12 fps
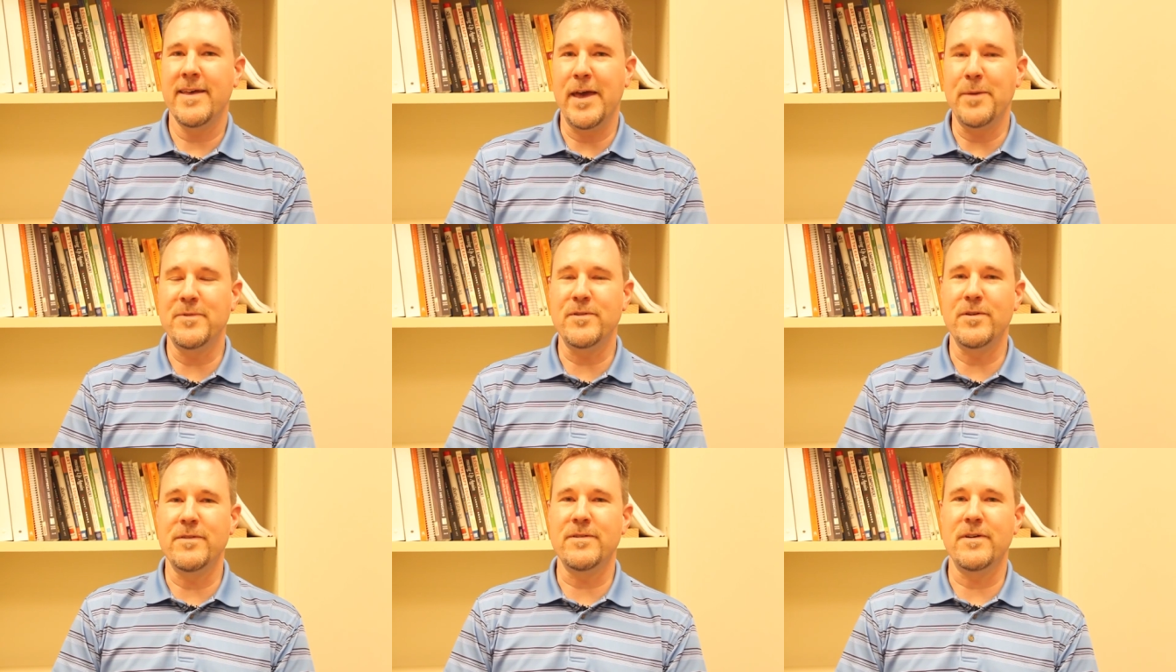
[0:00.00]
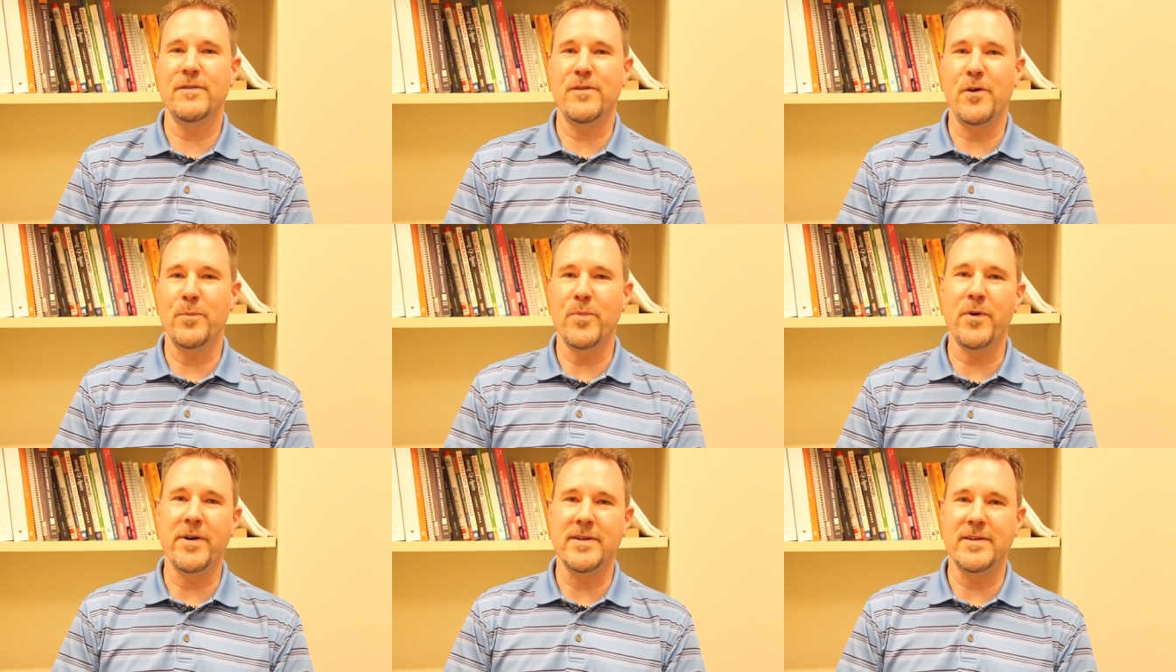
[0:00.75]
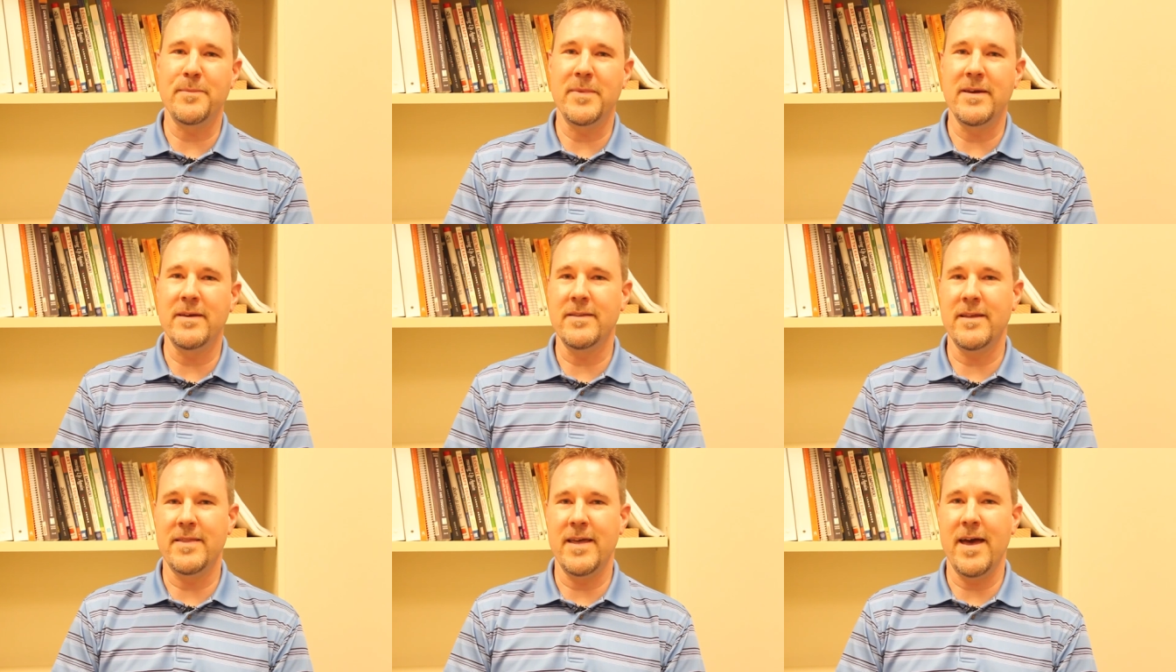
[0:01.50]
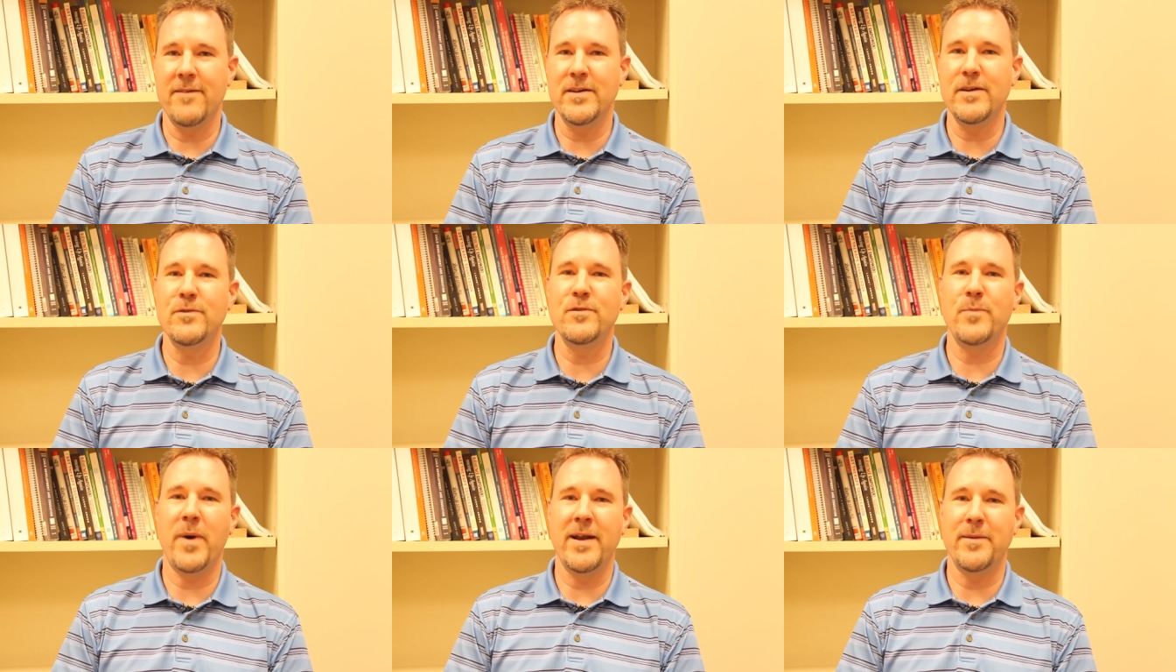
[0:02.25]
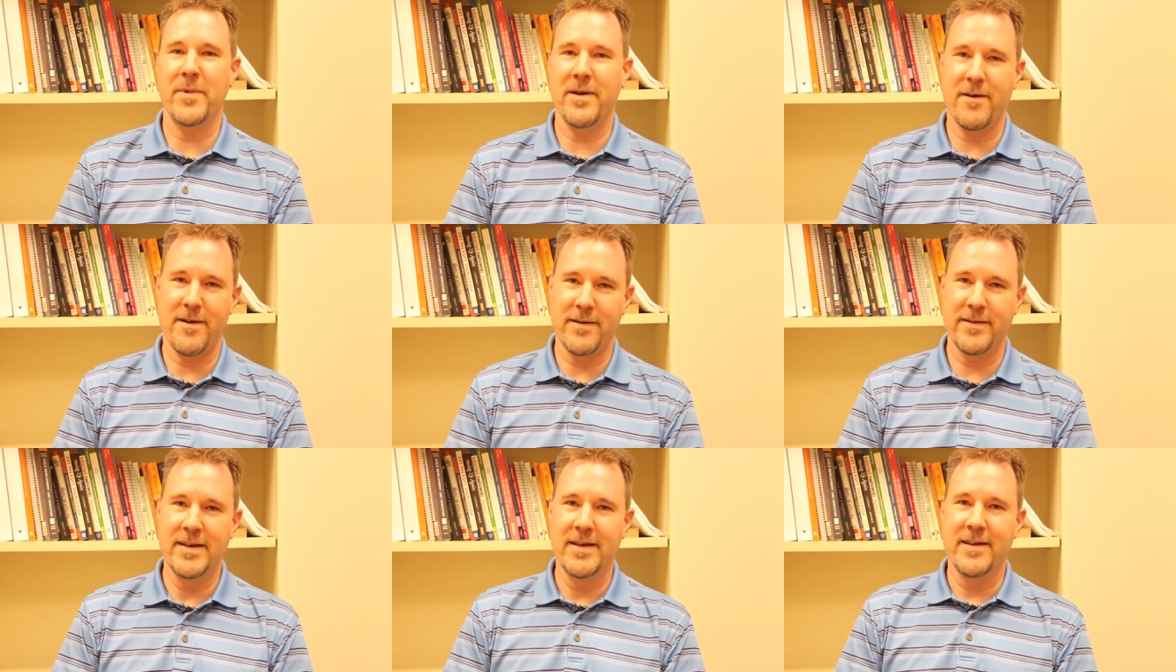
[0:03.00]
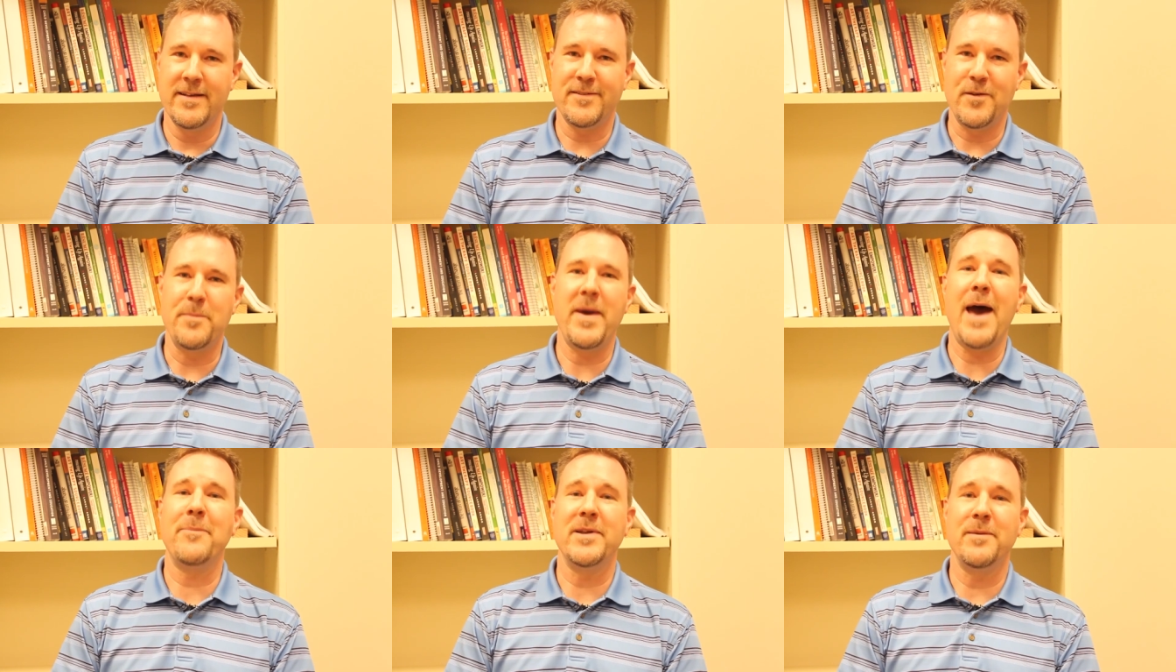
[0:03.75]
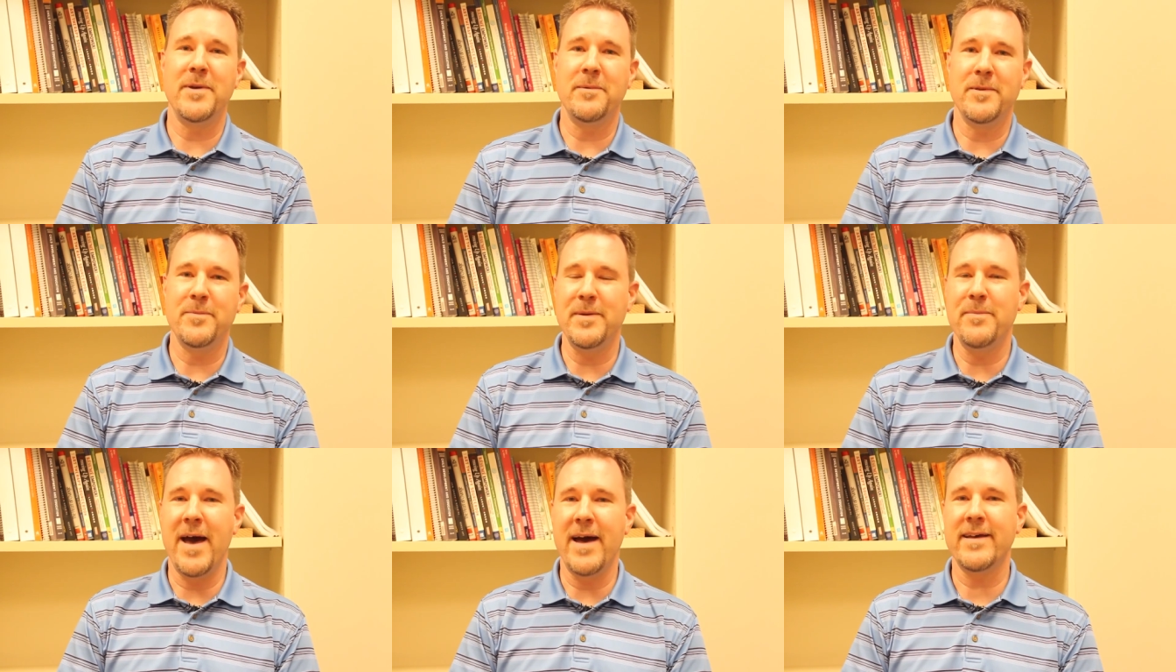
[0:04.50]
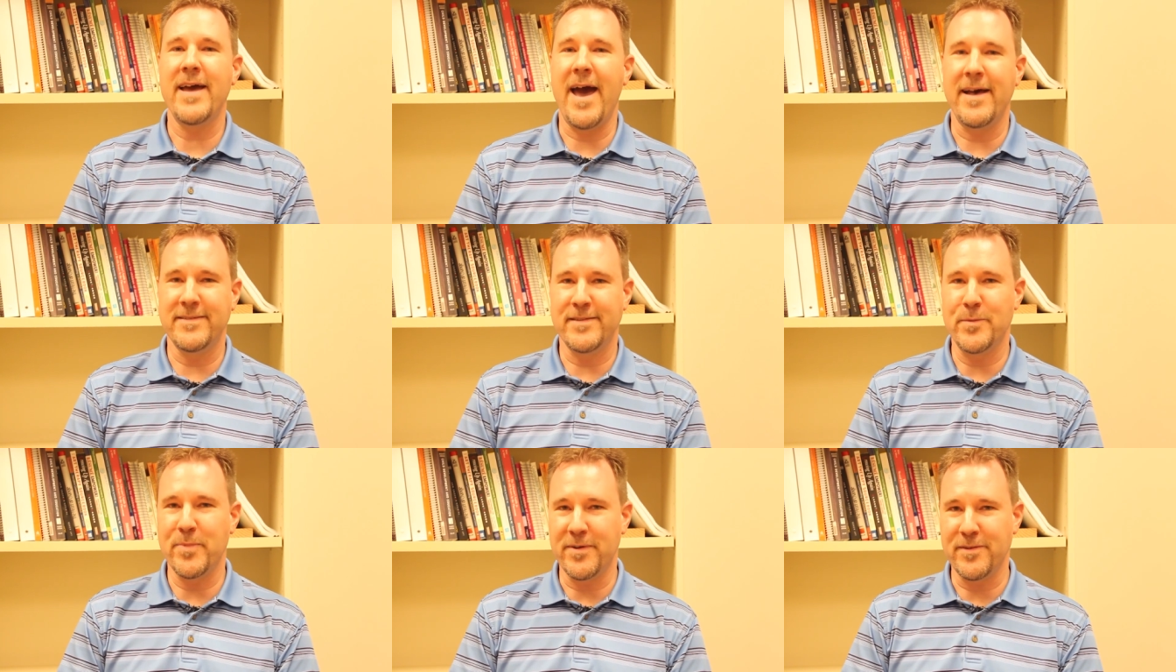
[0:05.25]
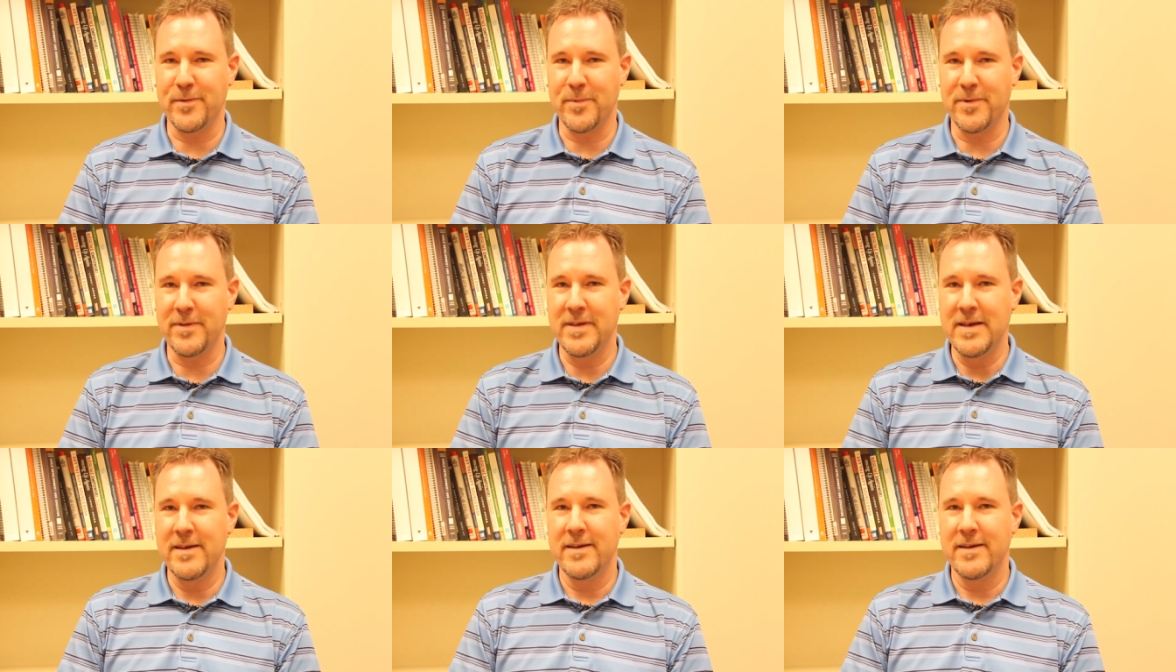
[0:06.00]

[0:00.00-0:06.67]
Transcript: KM students are so important to me and, and, they have a huge spot in my heart. And so I'm happy to be able to be back as the principal.